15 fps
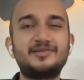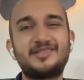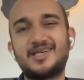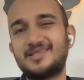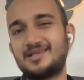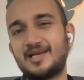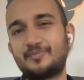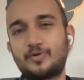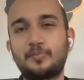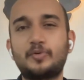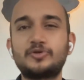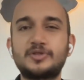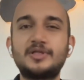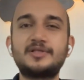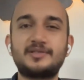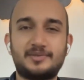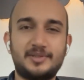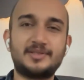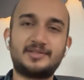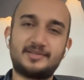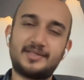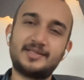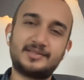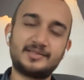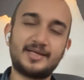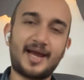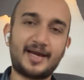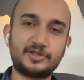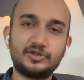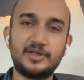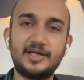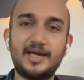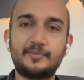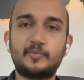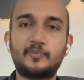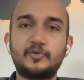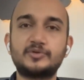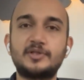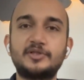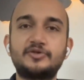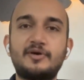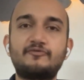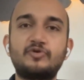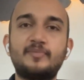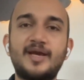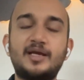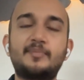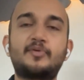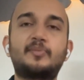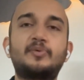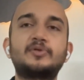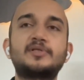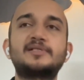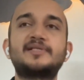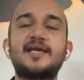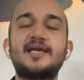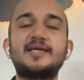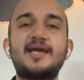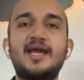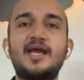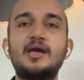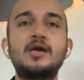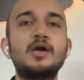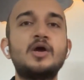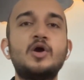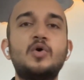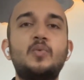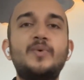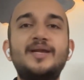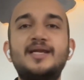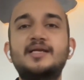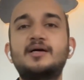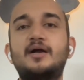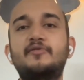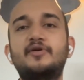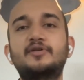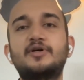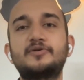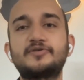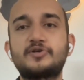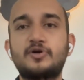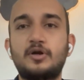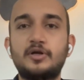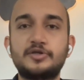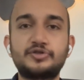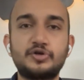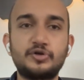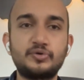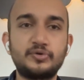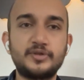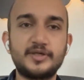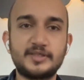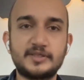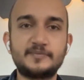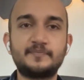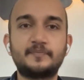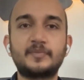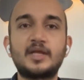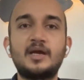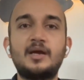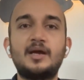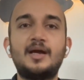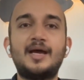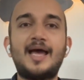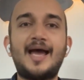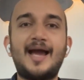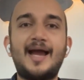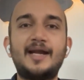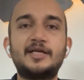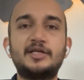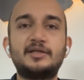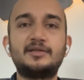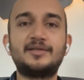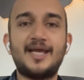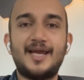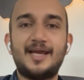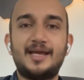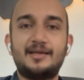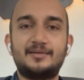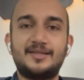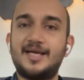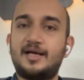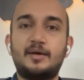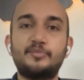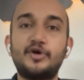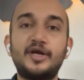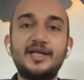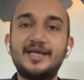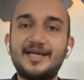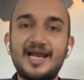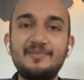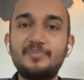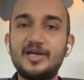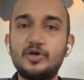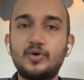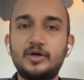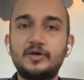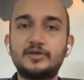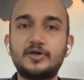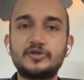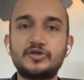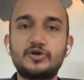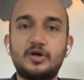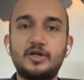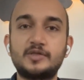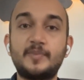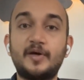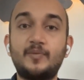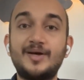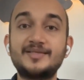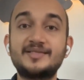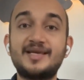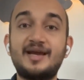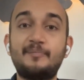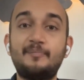Just like proposals, it's actually like proposals. You have to make a proposal saying, hey, we need $100,000 to do this, and the community can pay you $100,000, but once they